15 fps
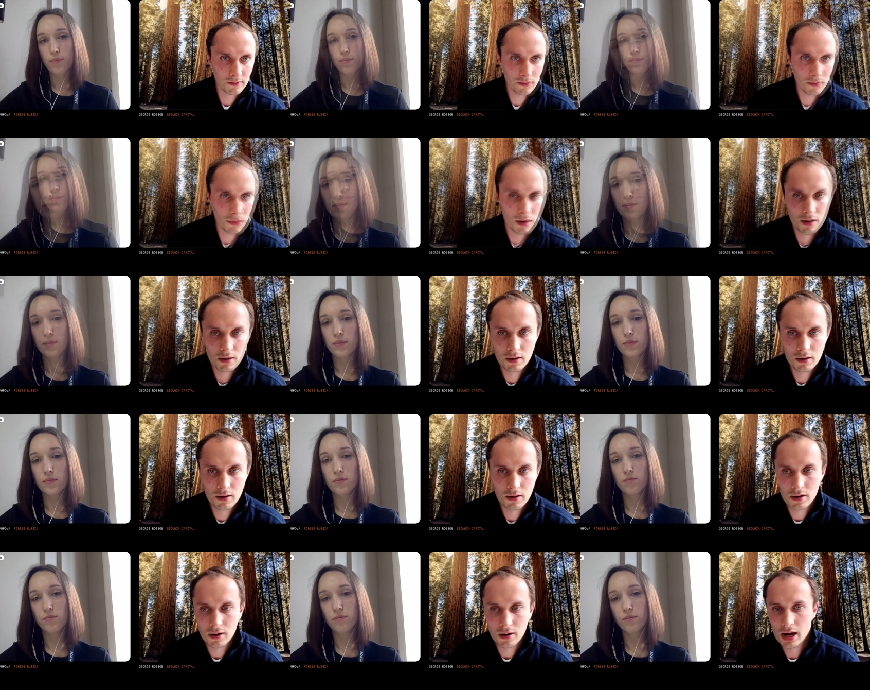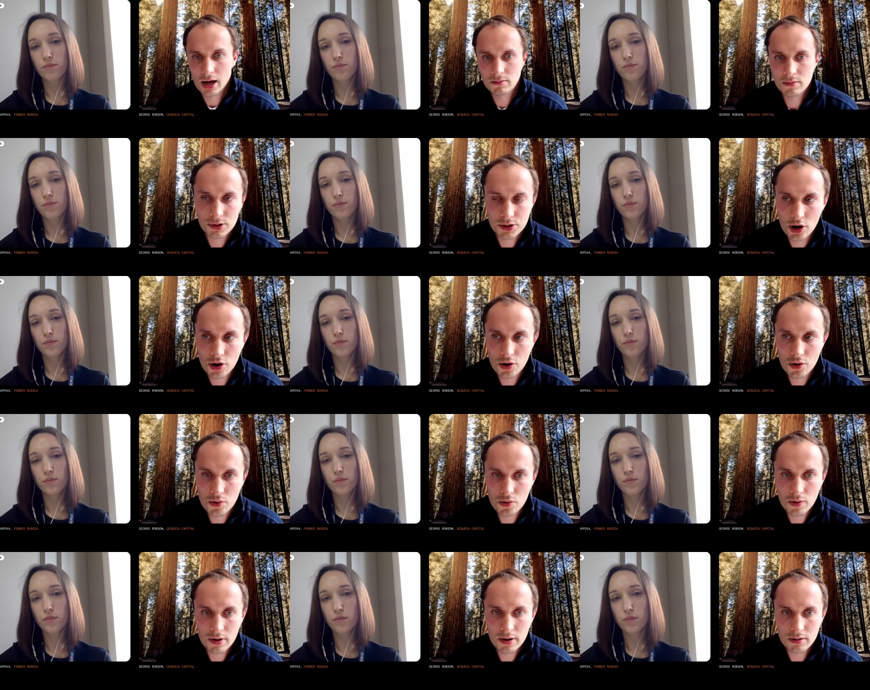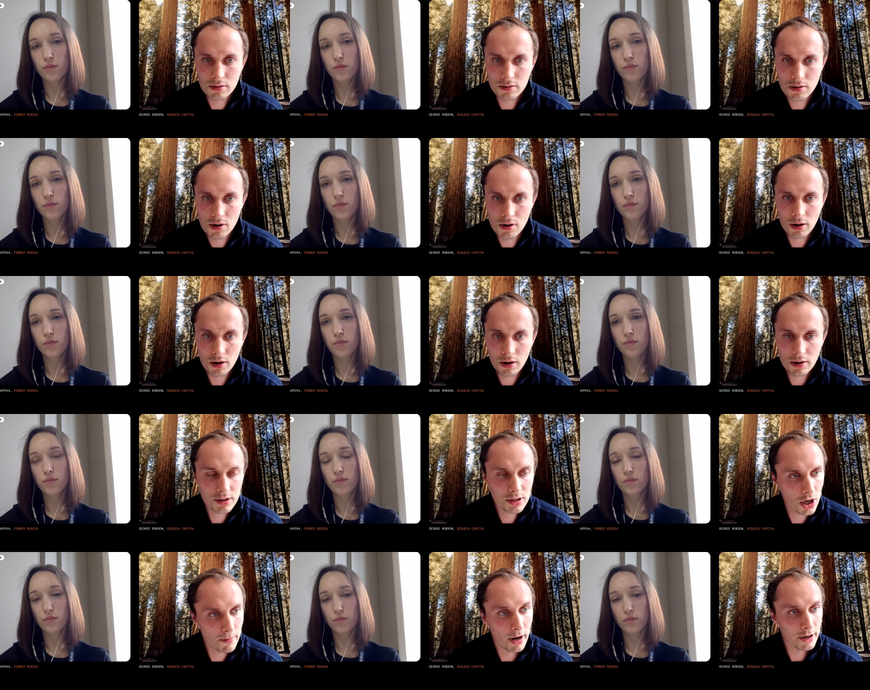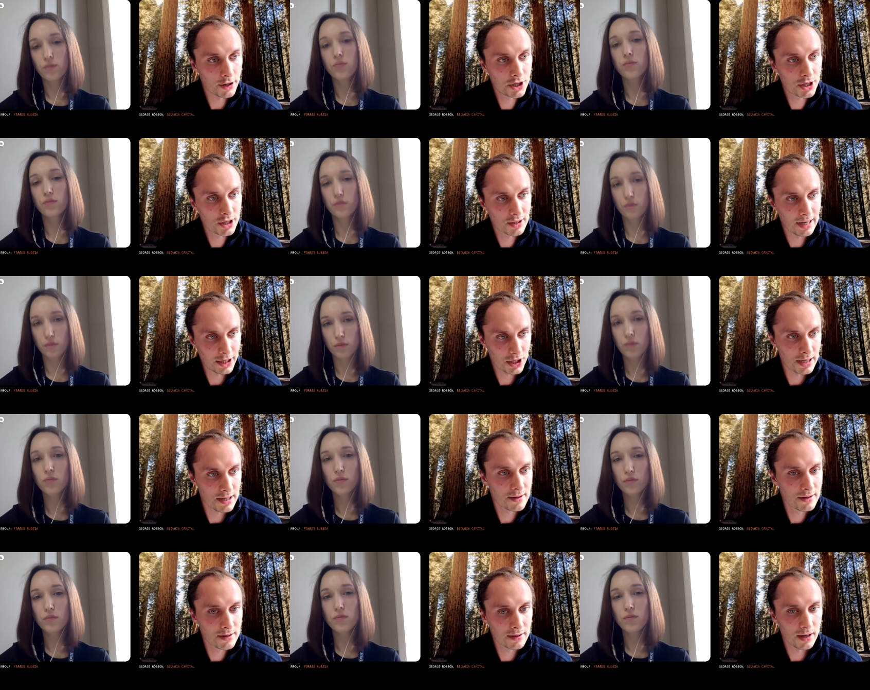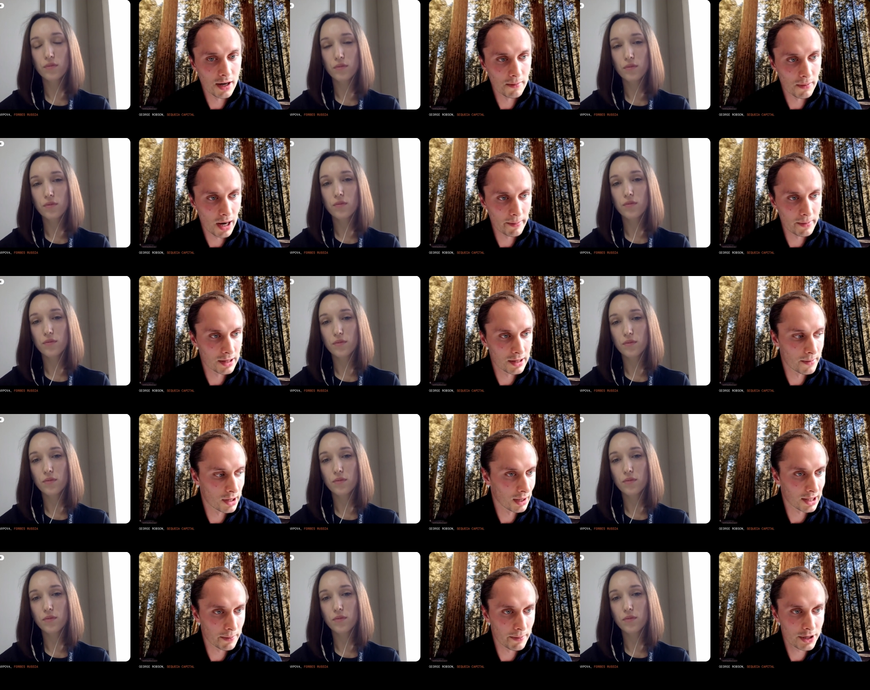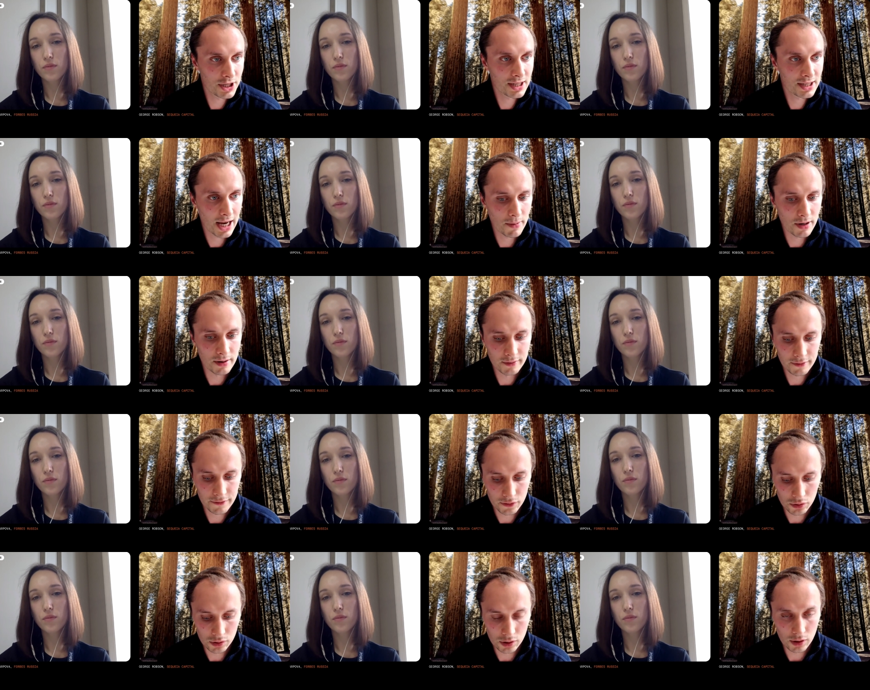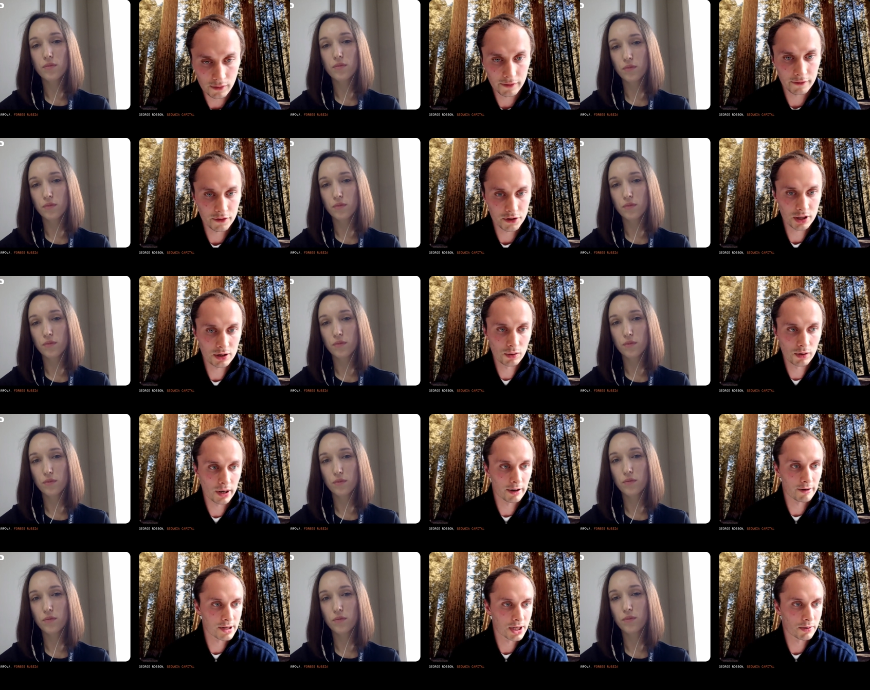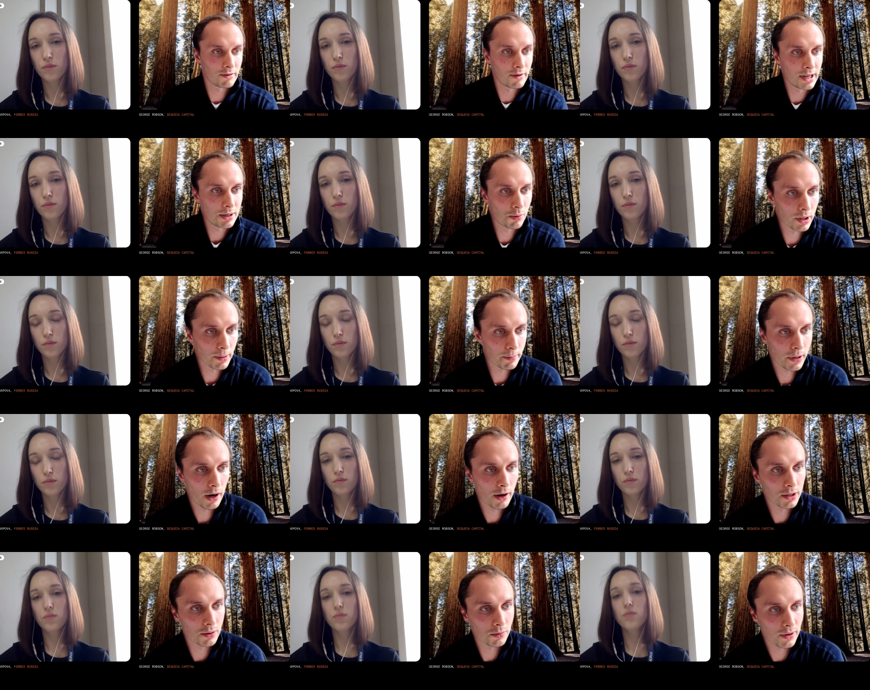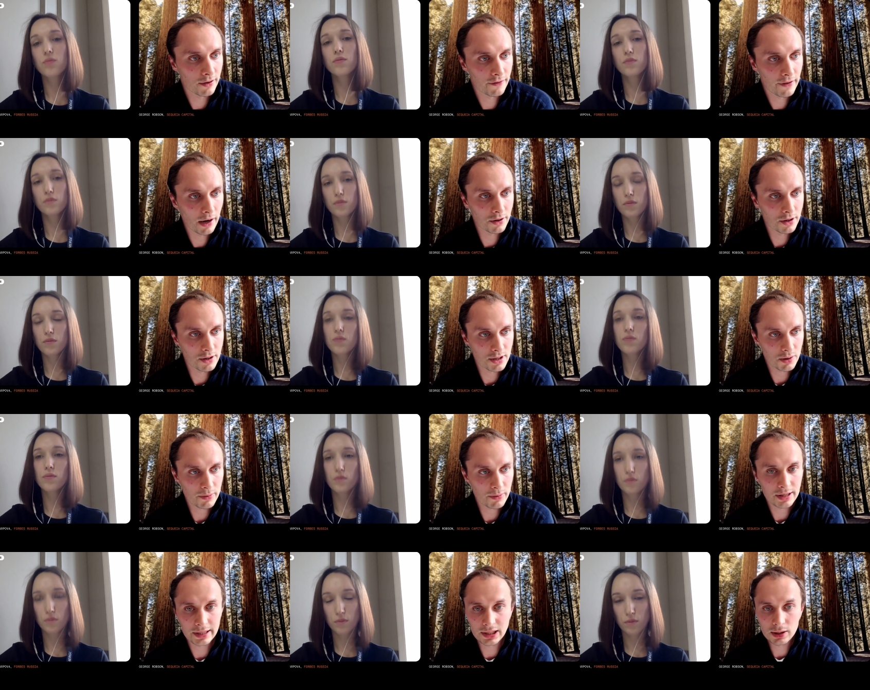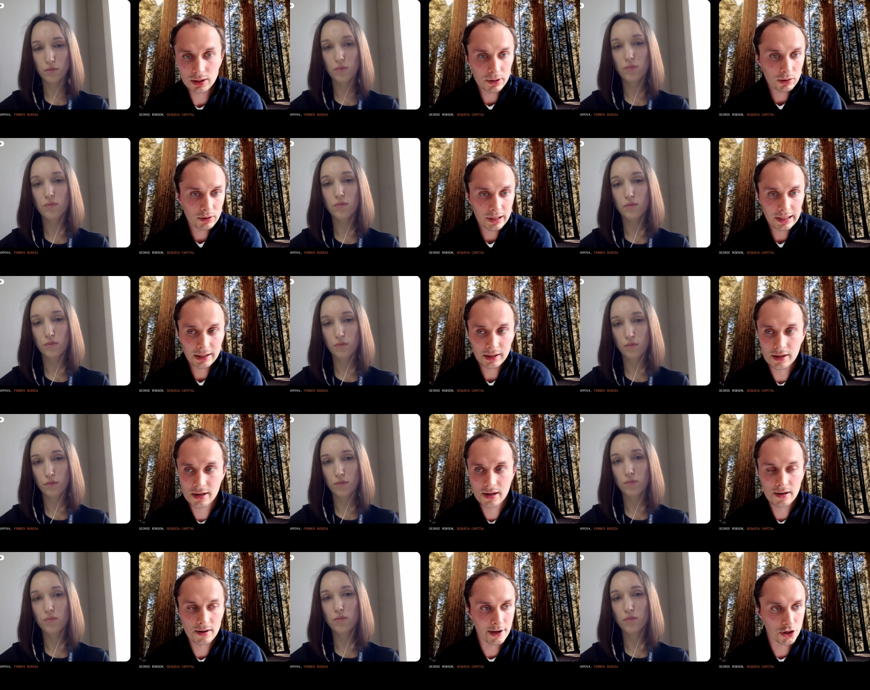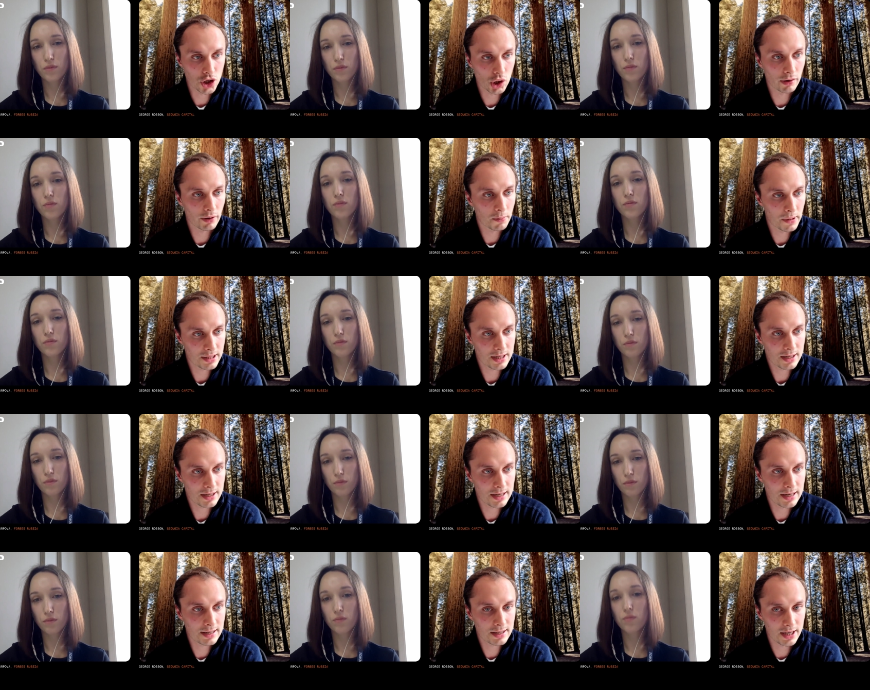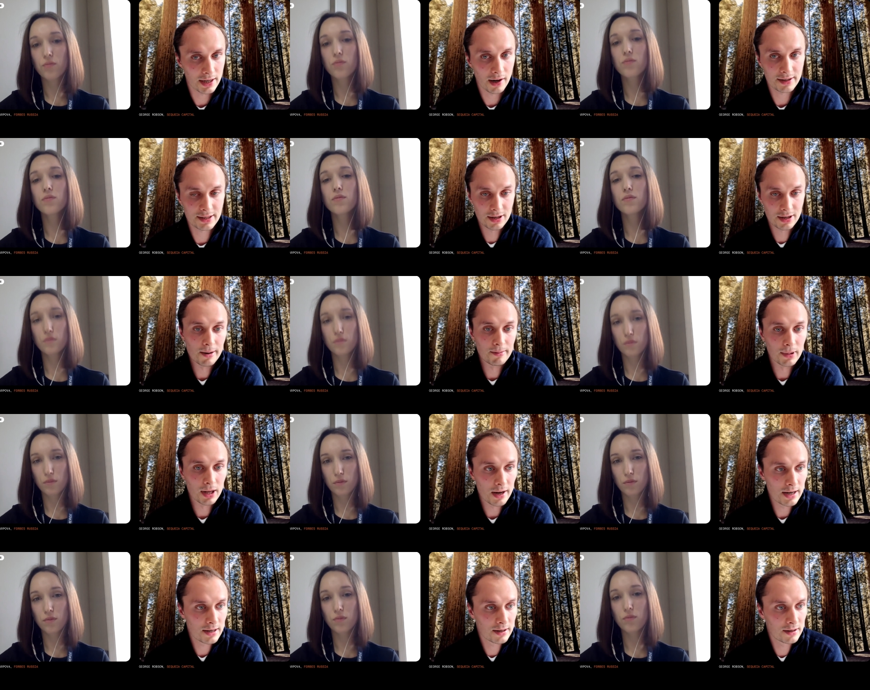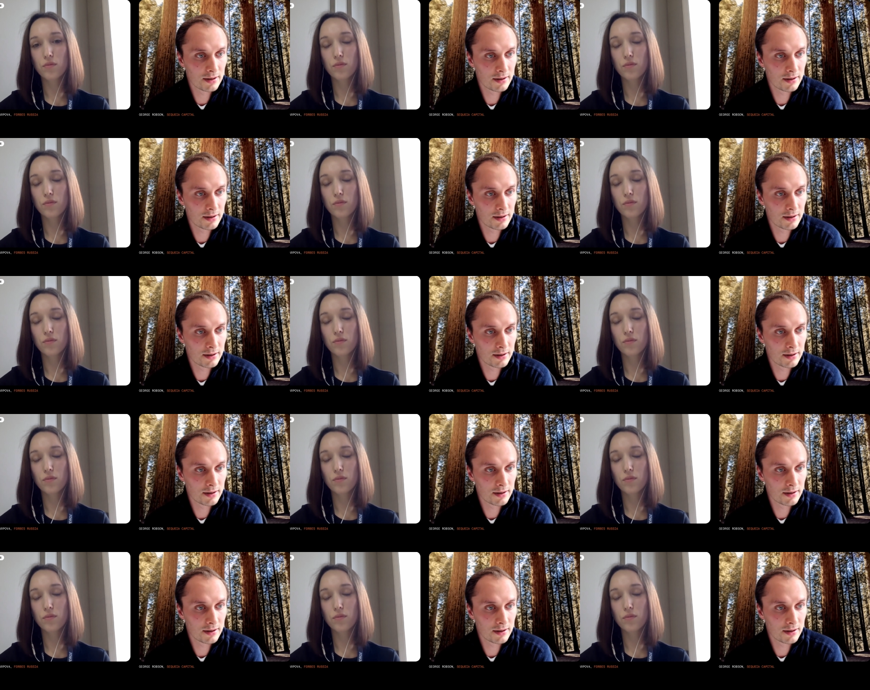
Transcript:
Speaker 1: Um, so not so much, actually. Um, I mean, the like the mission statement for for Sequoia is that we really want to partner with founders that we think are building enduring businesses, and our timeline